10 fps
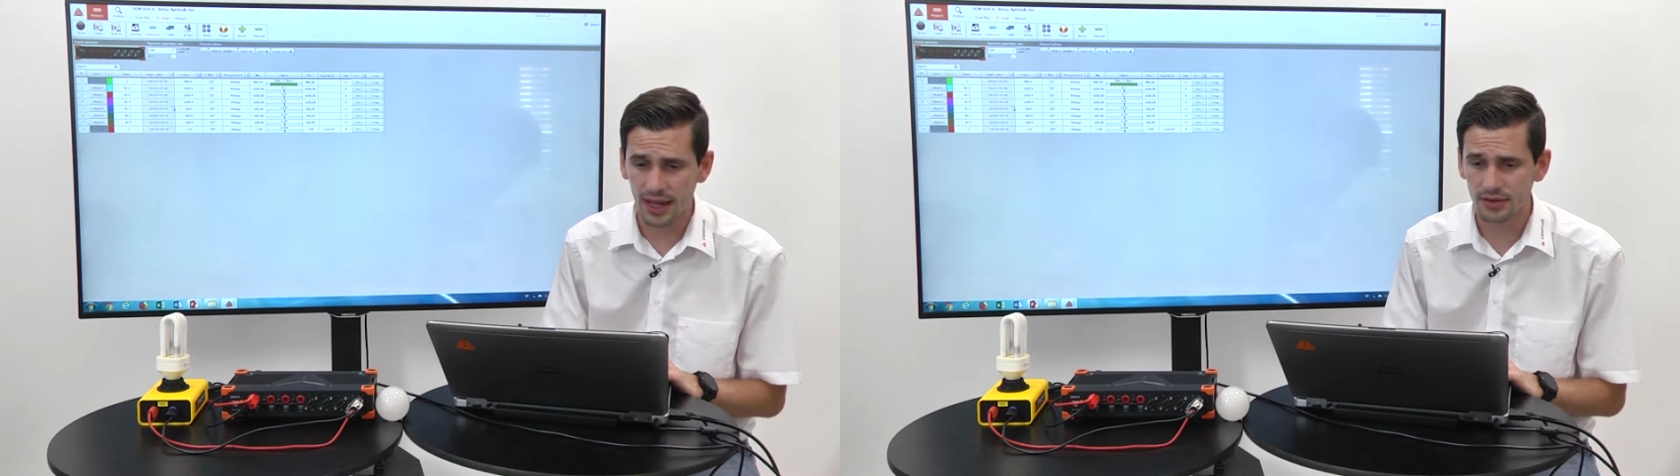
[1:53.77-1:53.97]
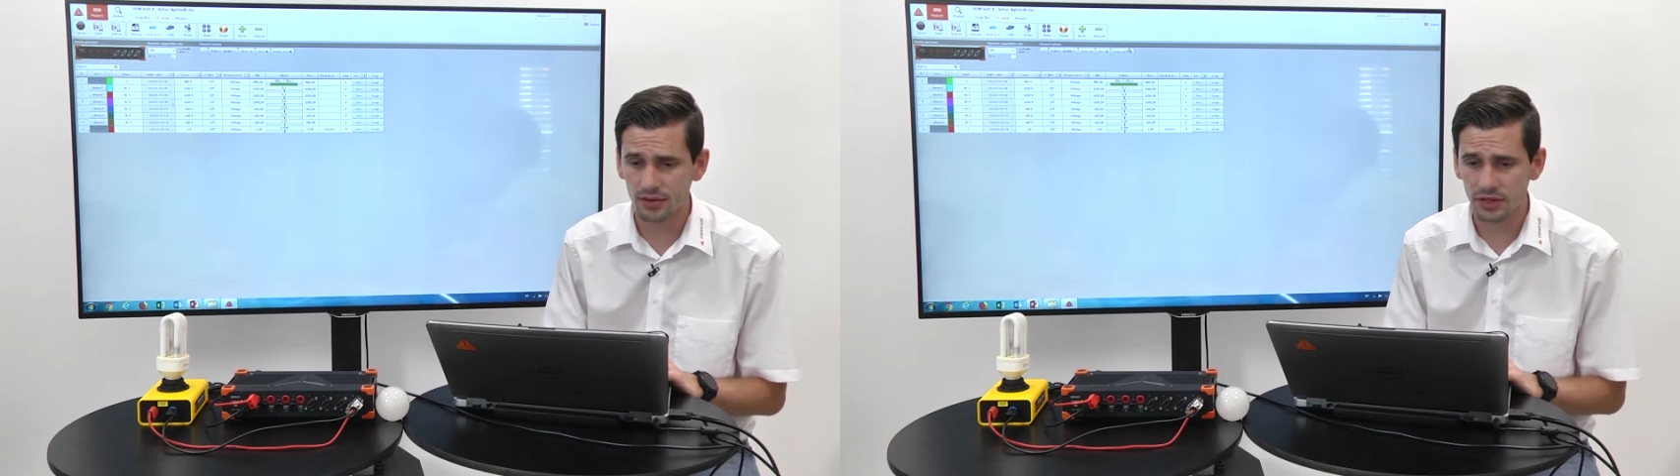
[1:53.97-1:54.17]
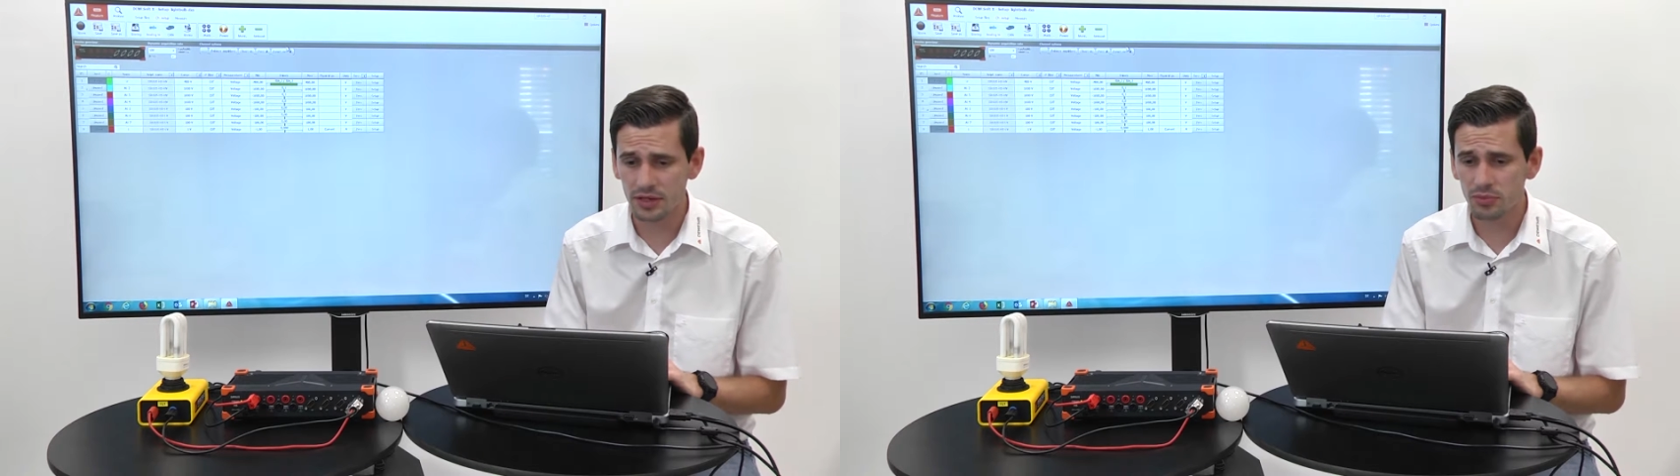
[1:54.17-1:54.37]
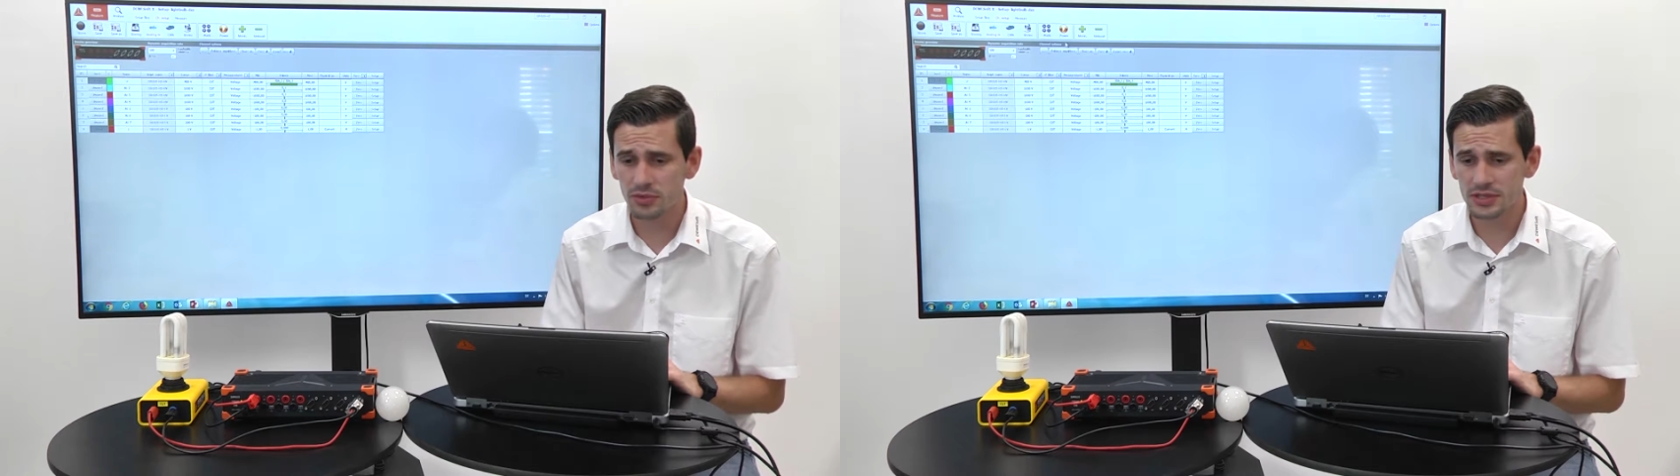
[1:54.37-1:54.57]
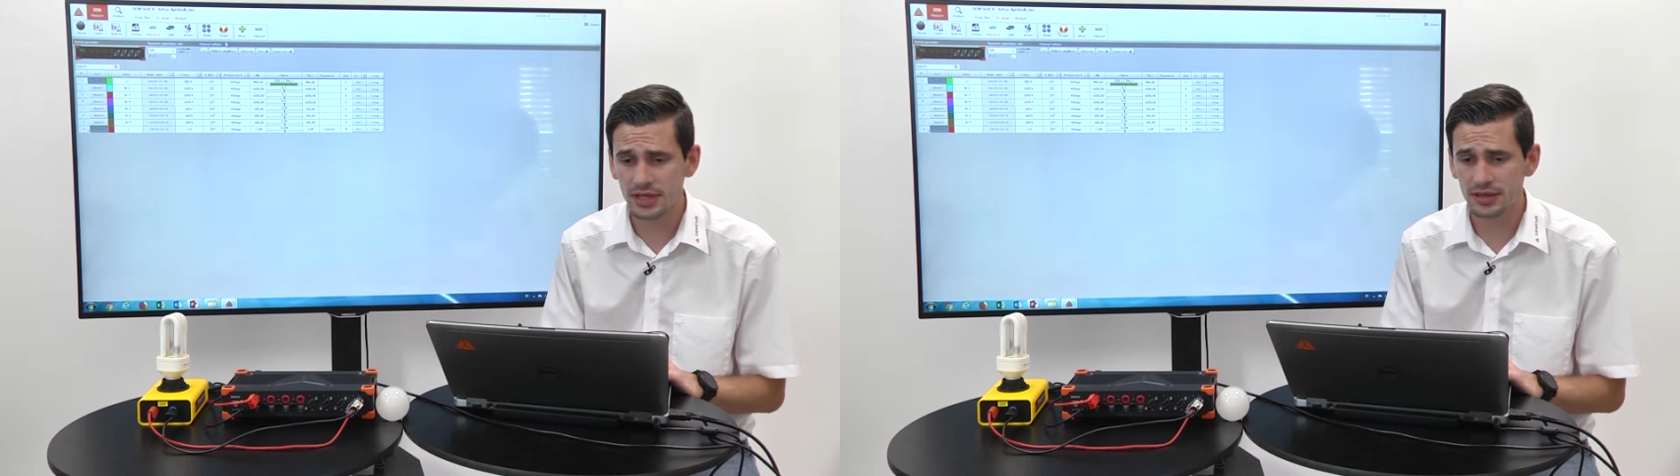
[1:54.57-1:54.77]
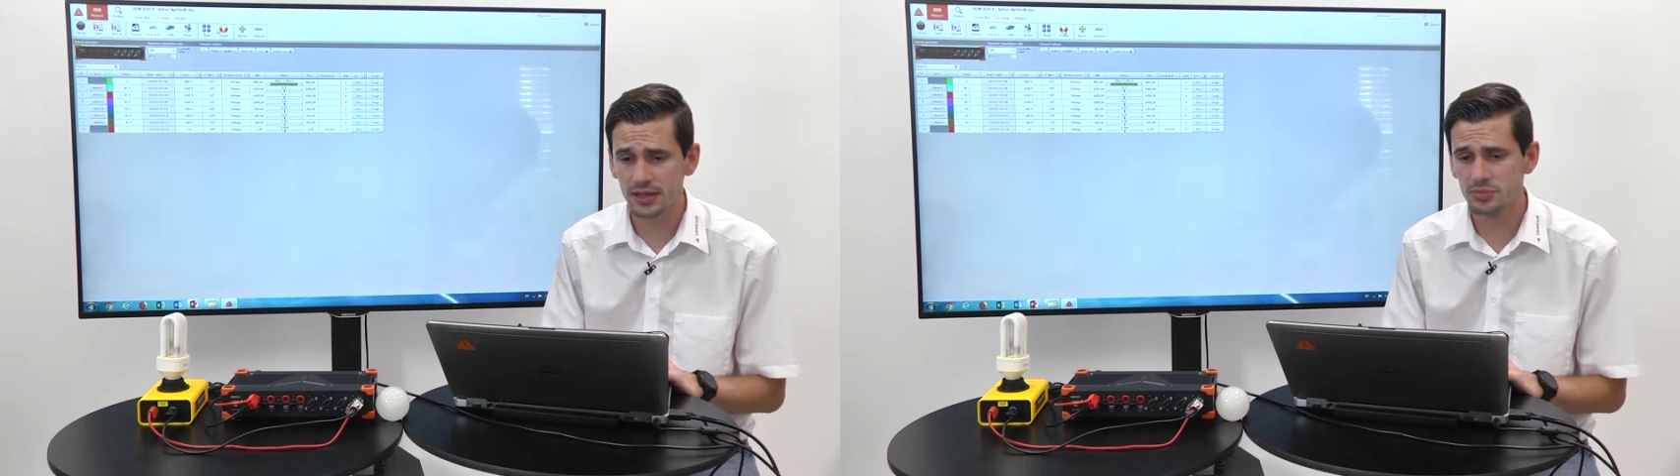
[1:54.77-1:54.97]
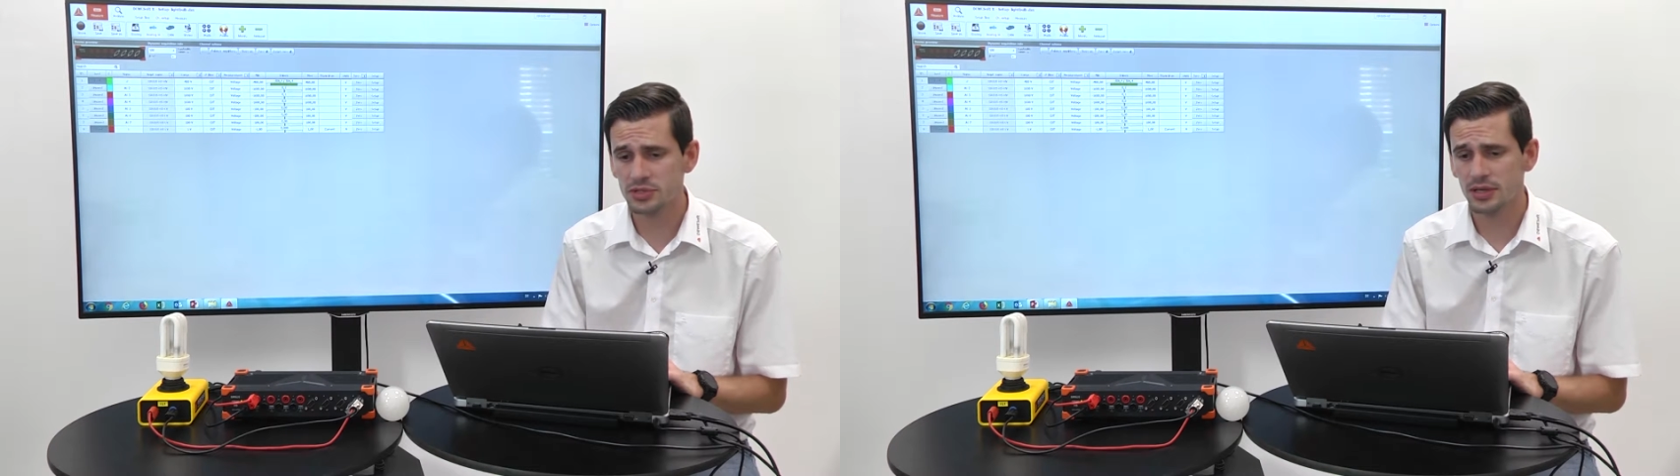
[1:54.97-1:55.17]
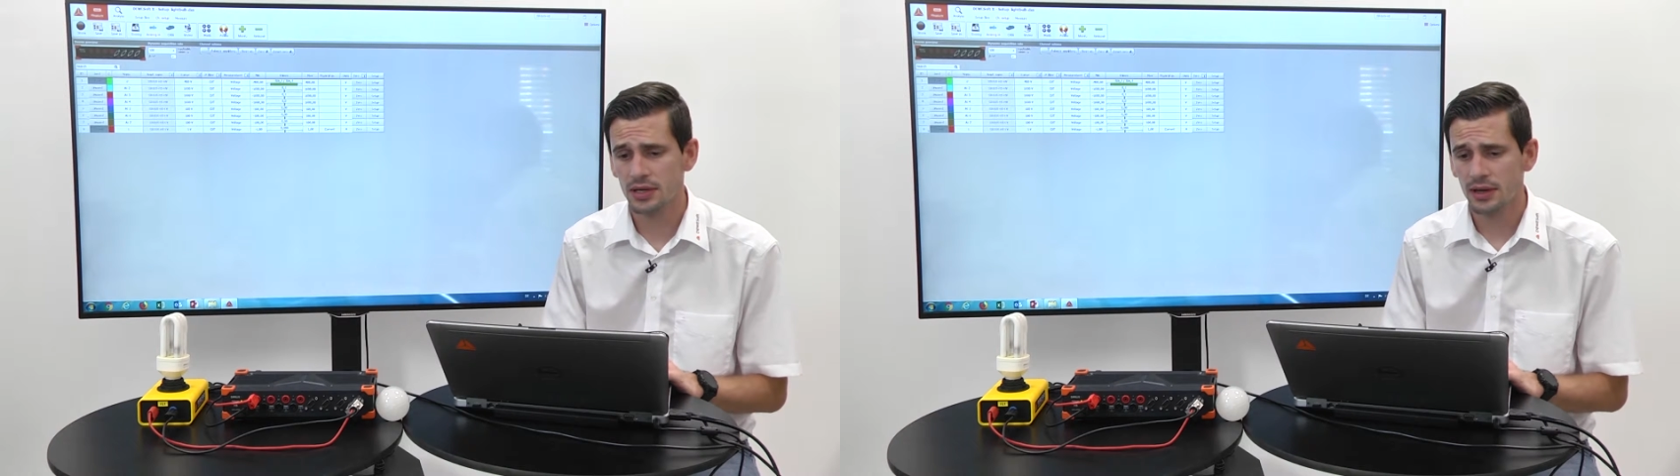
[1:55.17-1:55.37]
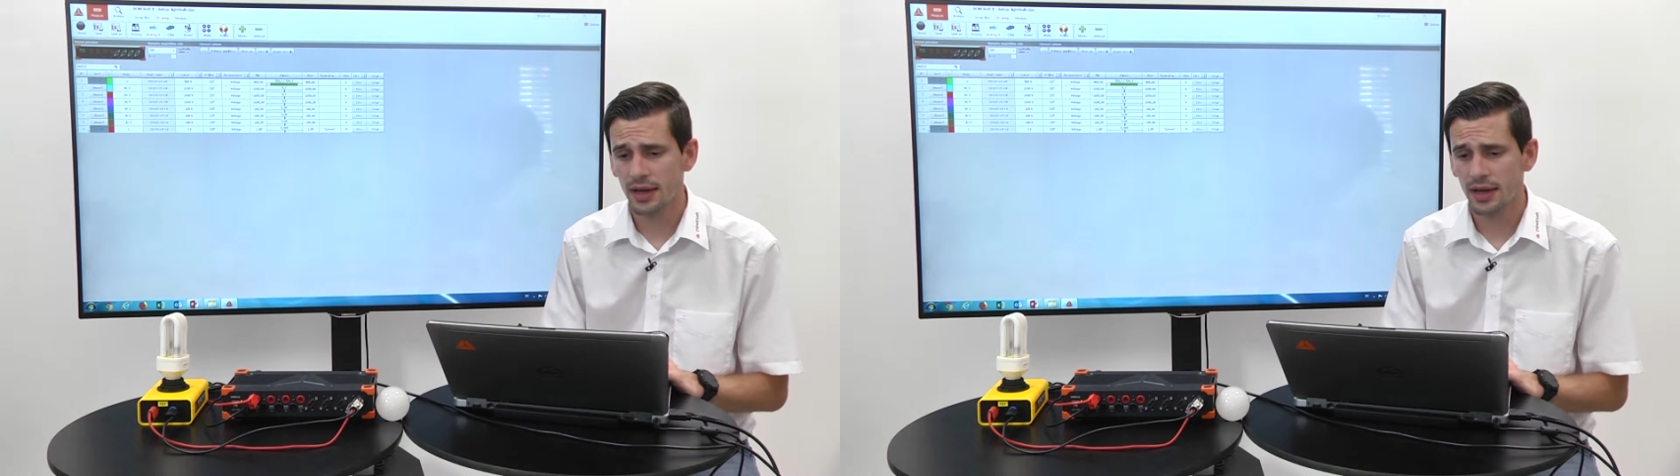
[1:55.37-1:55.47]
analog input setups,